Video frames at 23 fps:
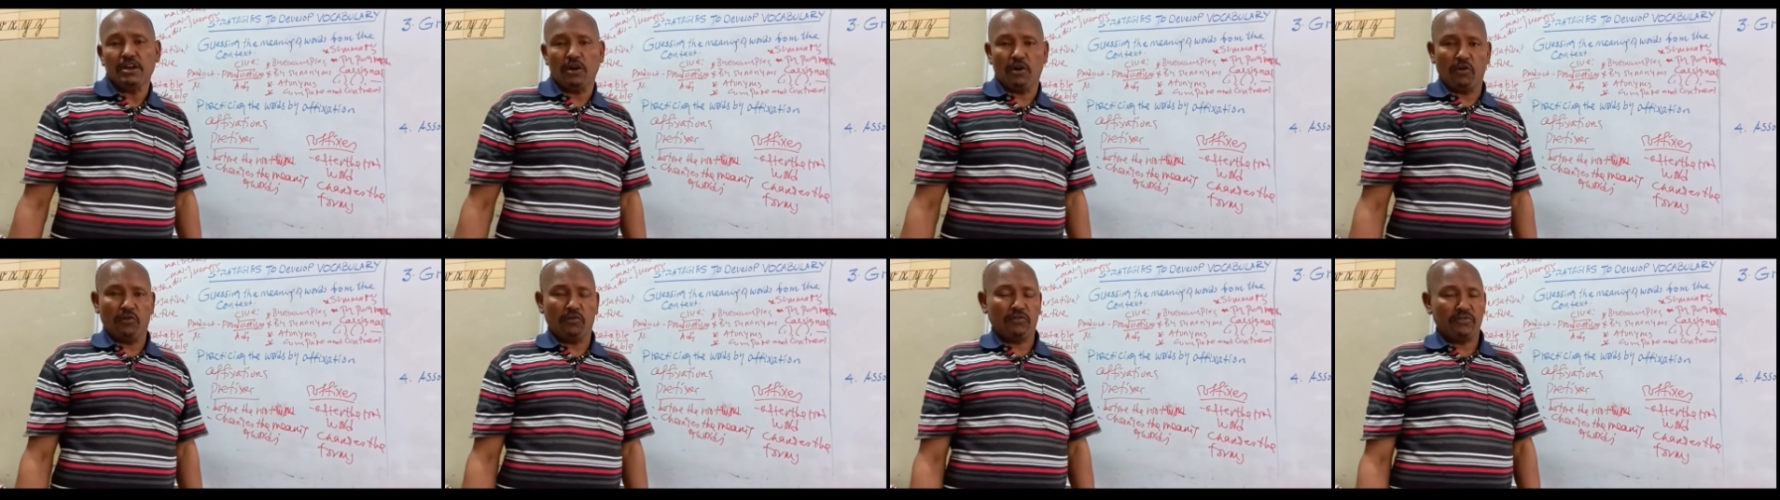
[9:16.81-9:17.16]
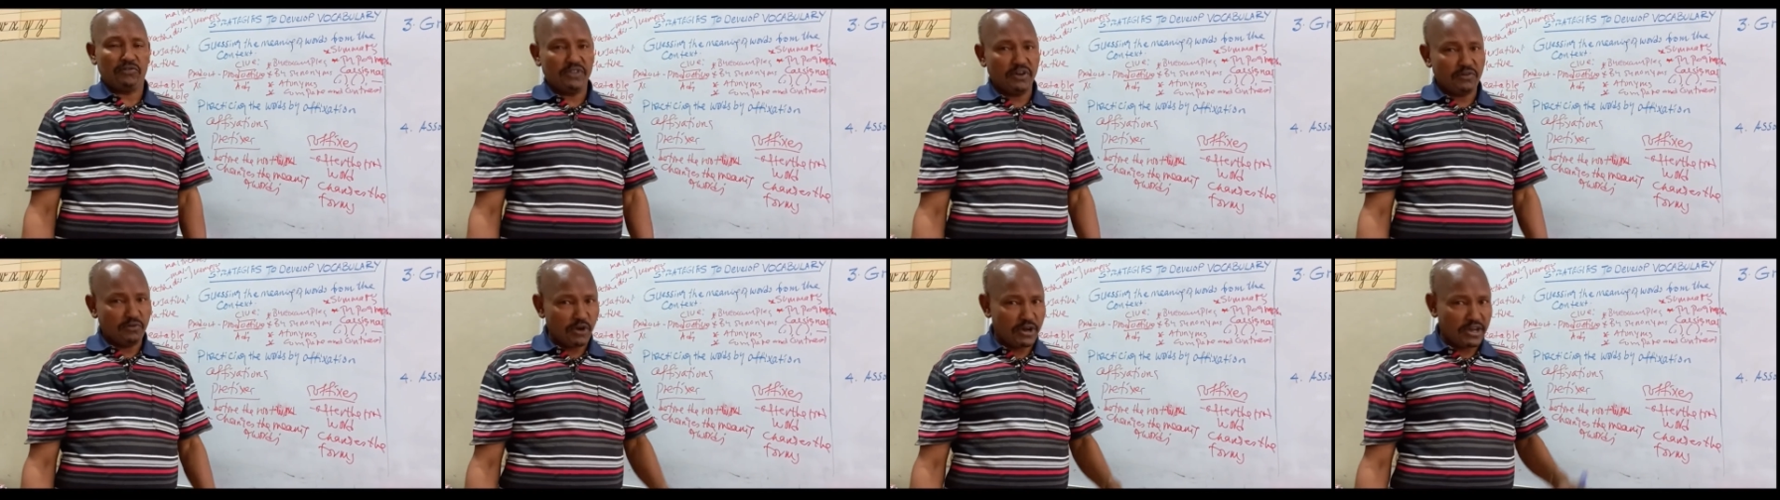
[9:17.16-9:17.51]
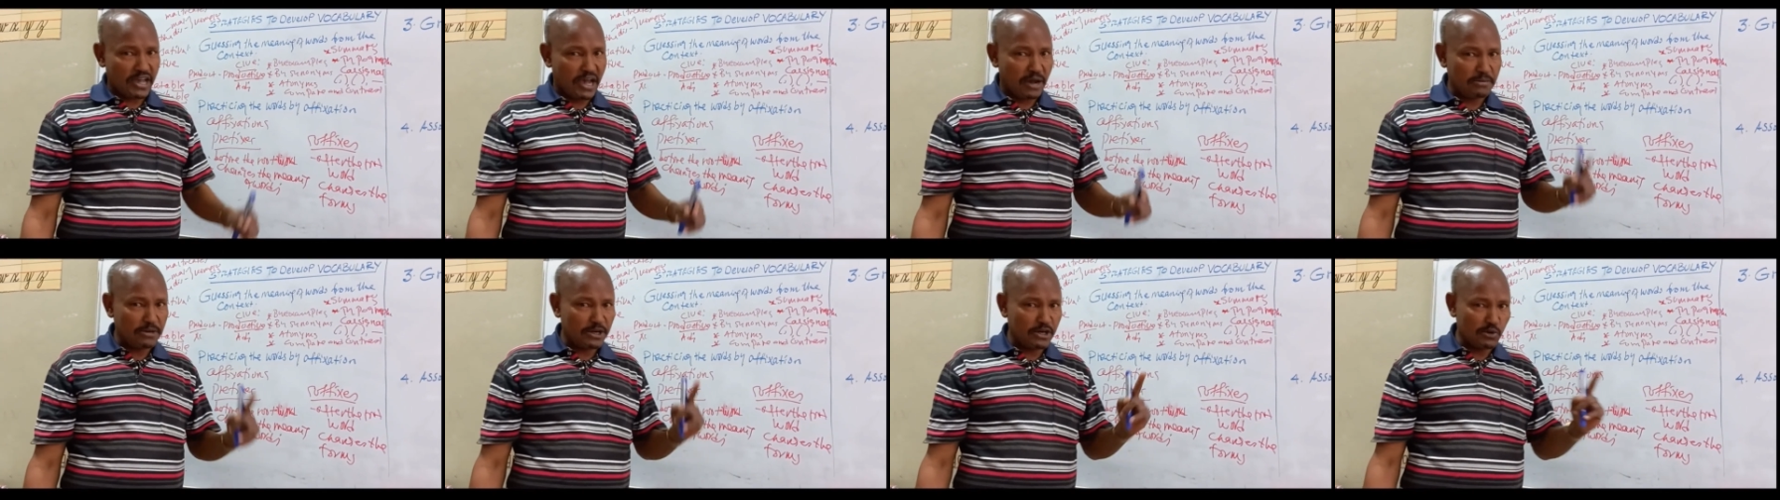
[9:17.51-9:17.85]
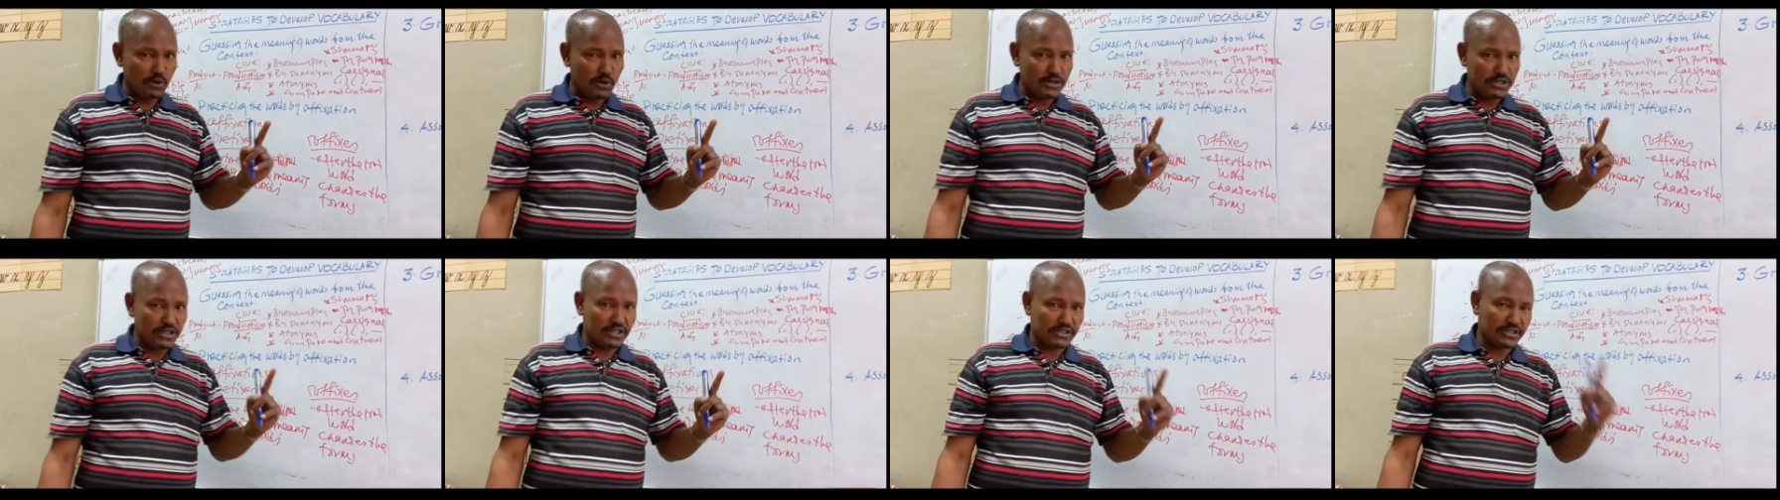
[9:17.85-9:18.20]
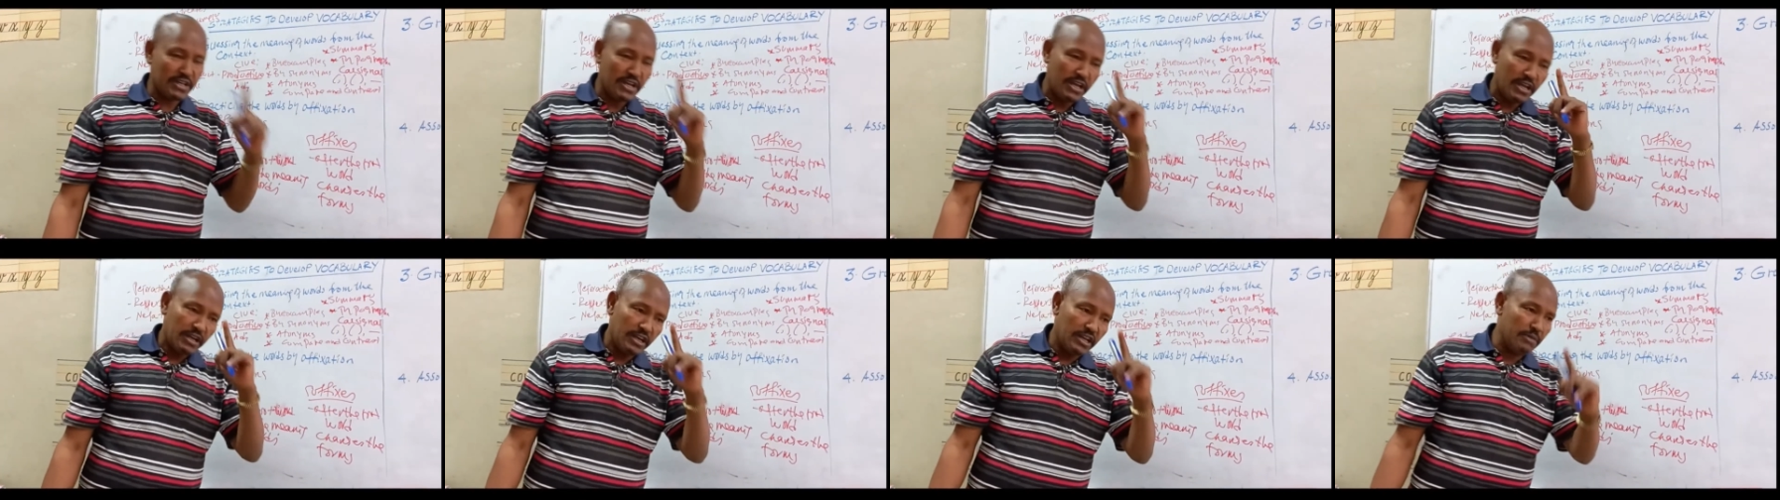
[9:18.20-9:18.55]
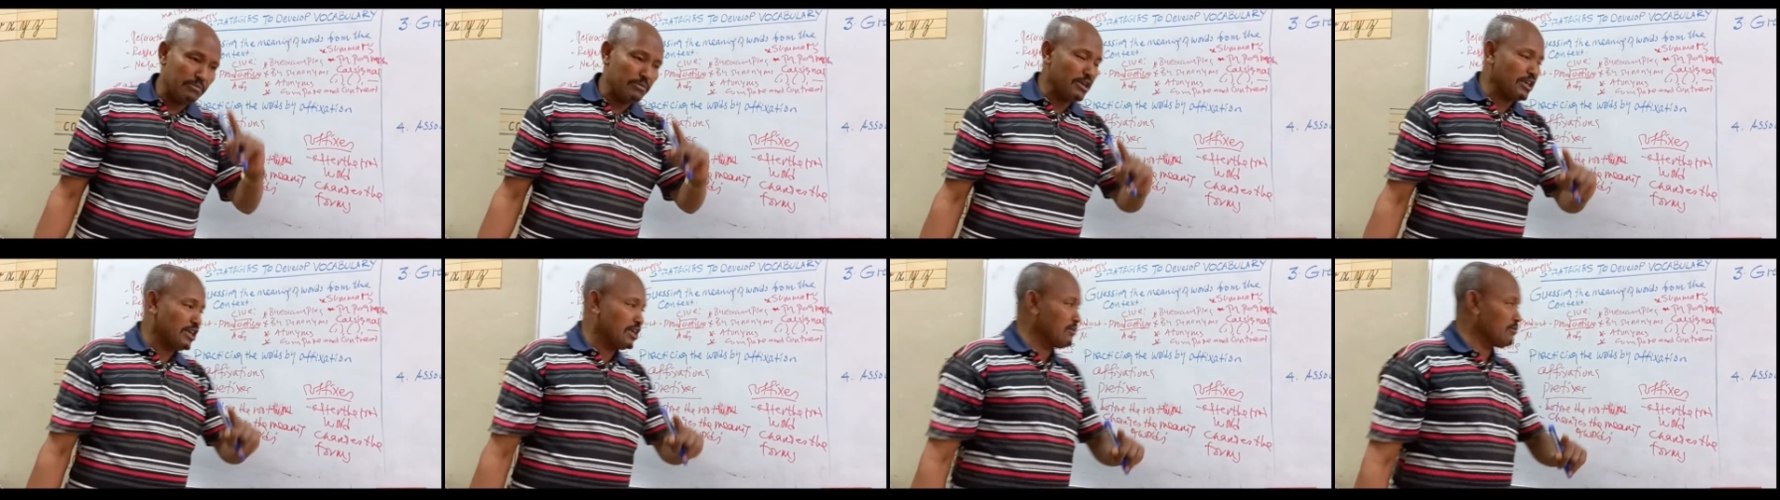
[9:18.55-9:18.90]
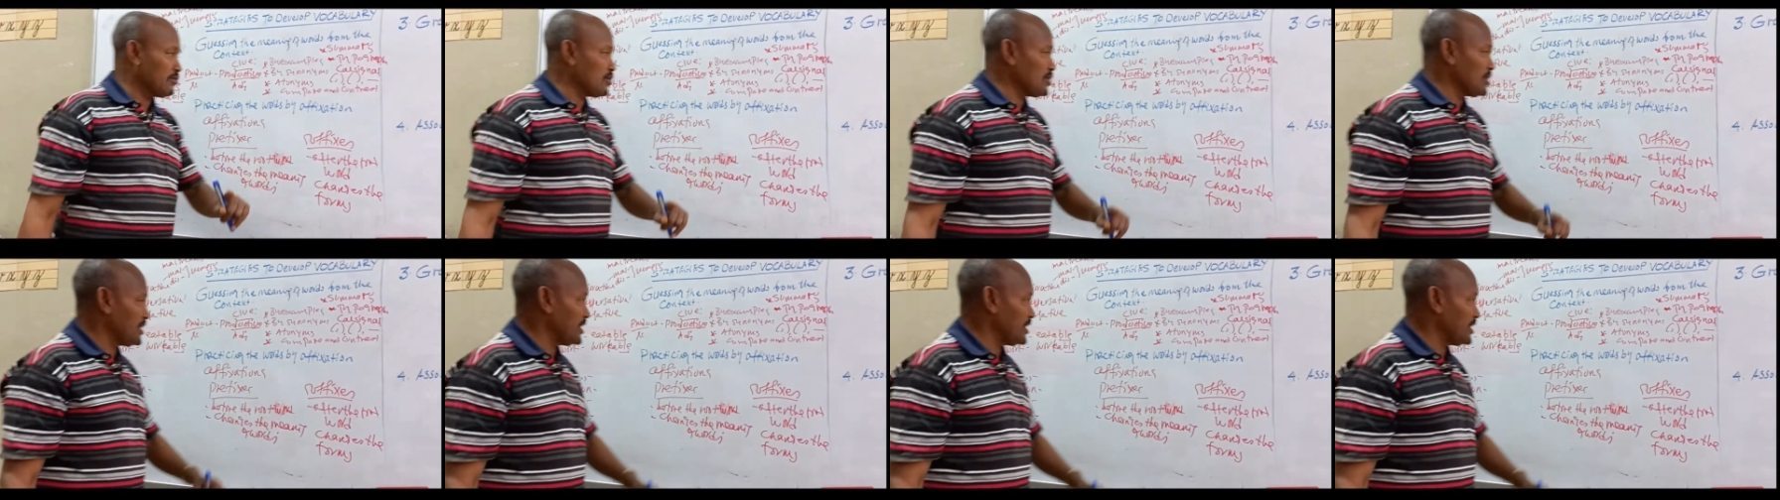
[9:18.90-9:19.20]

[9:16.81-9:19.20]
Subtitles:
of the vocabulary words. Let me give you